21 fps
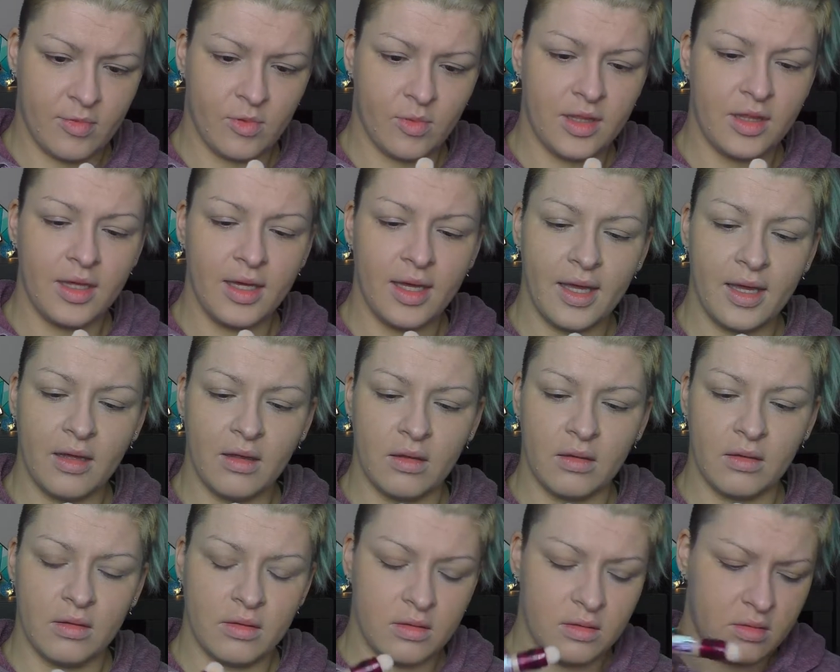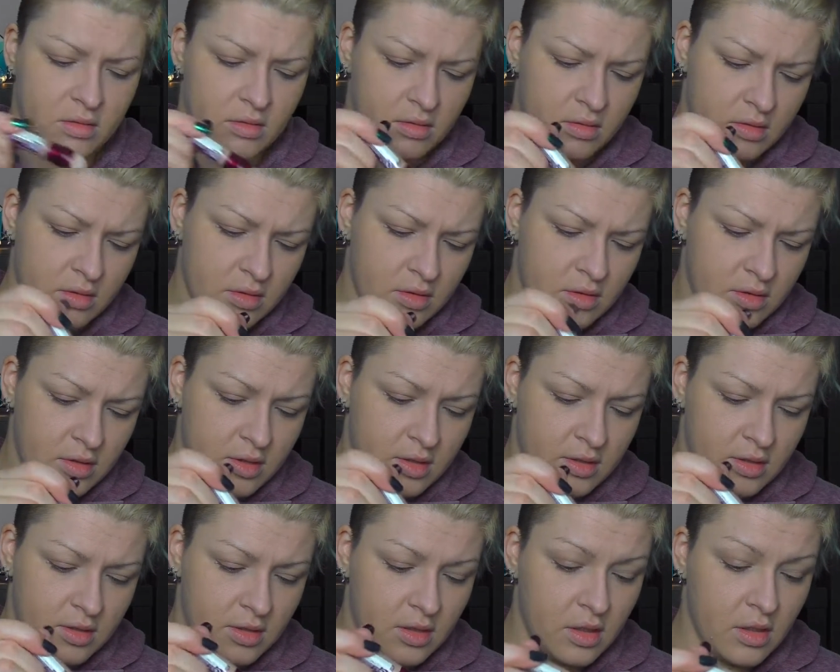What the hell?
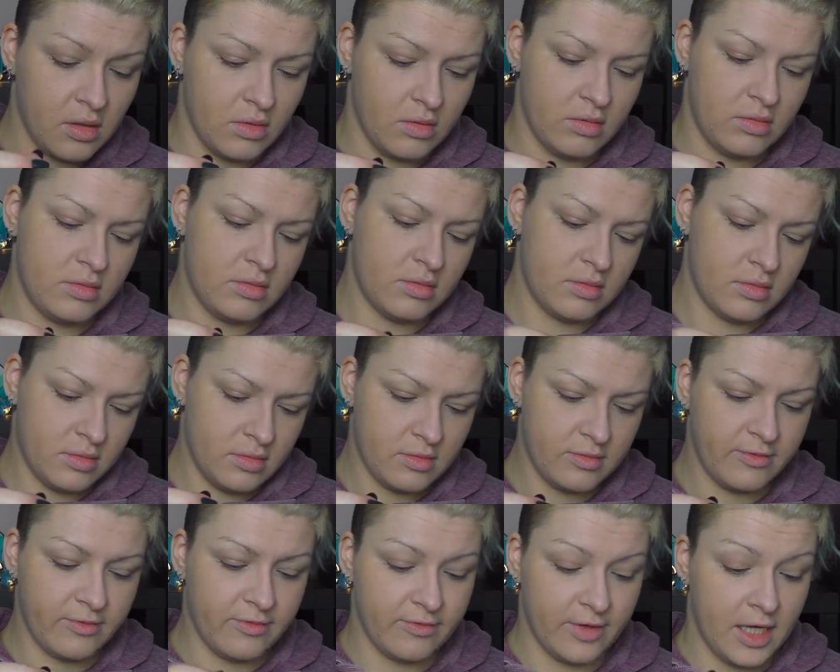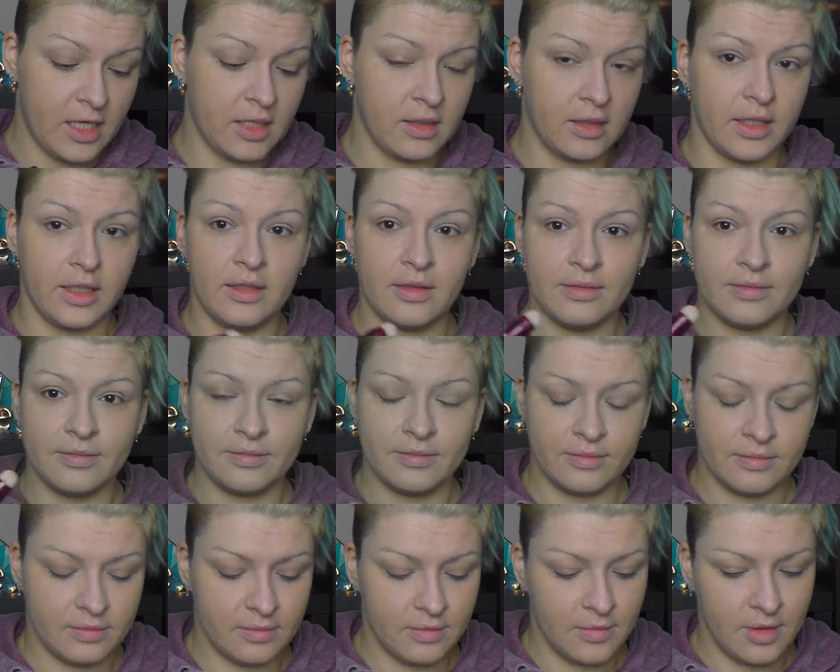Oh, finally.
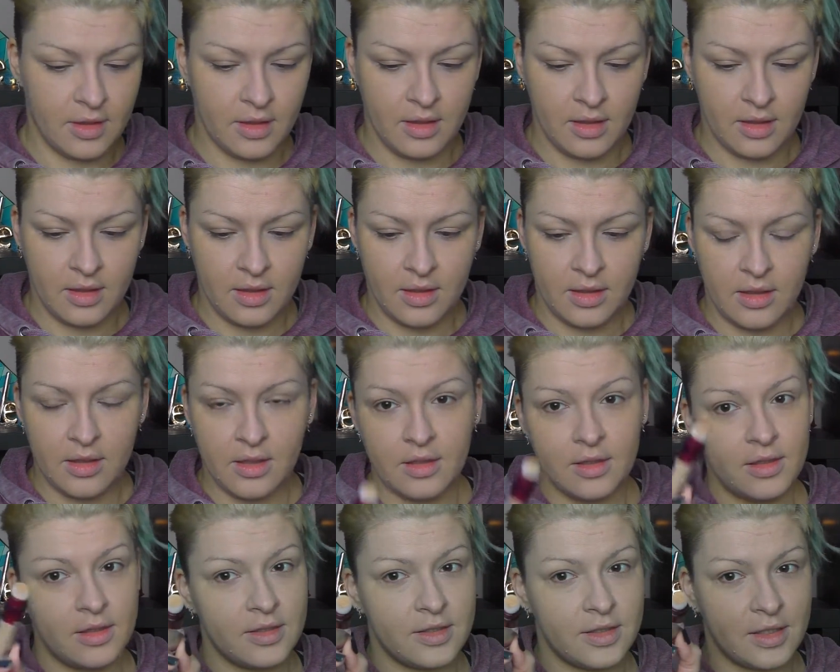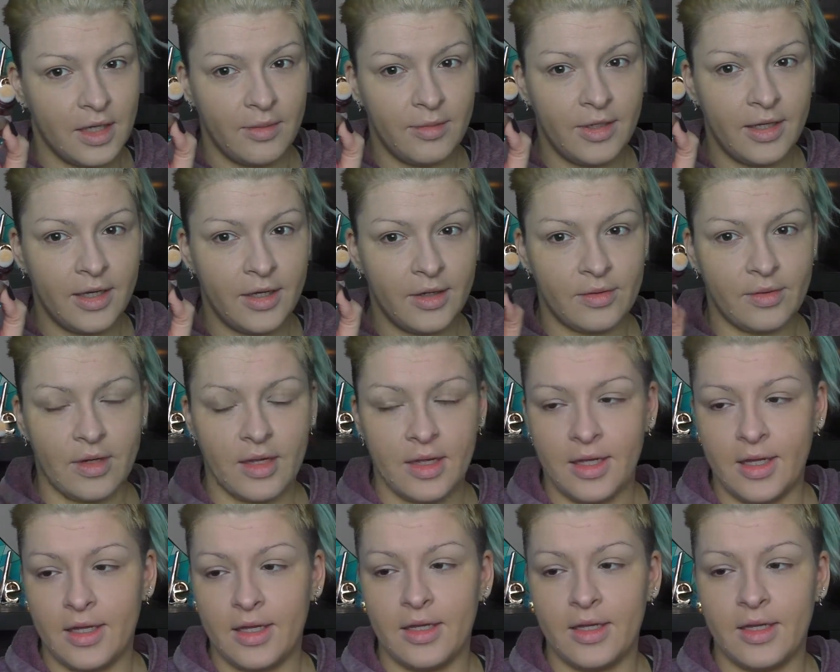It's coming out
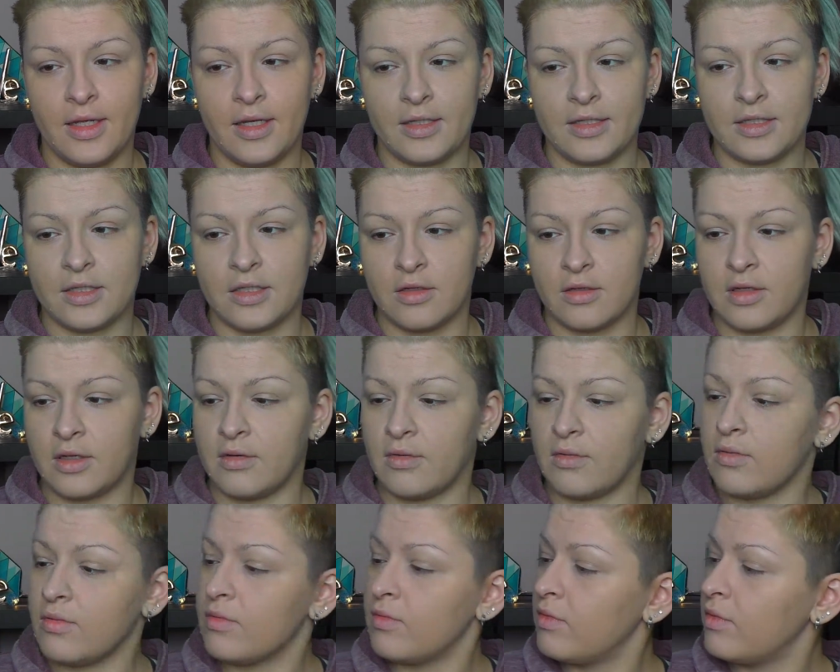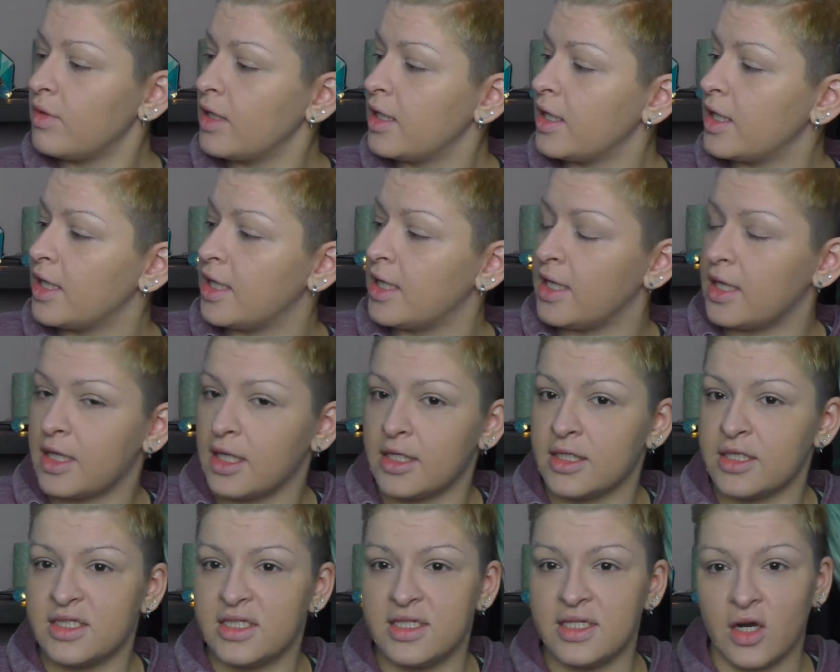and it's looking
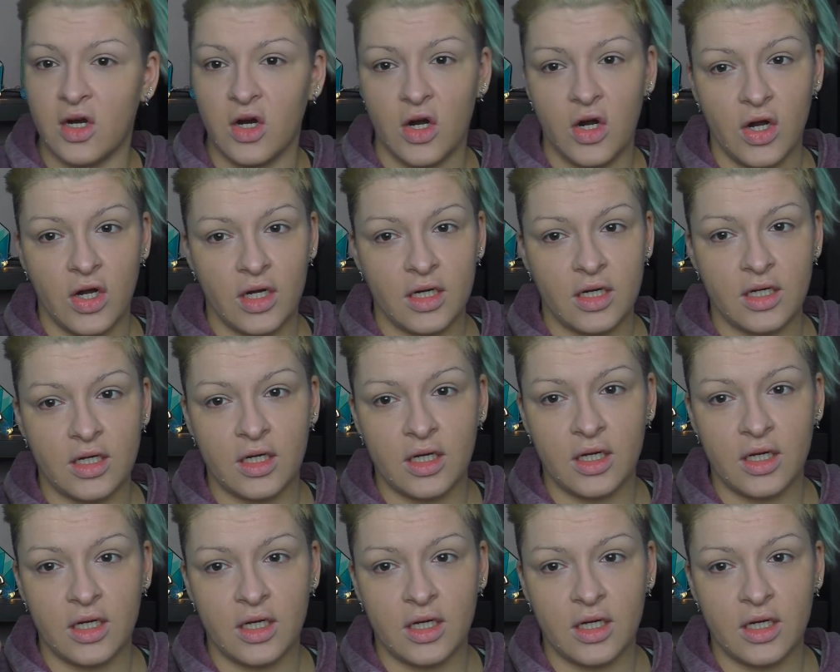really dark.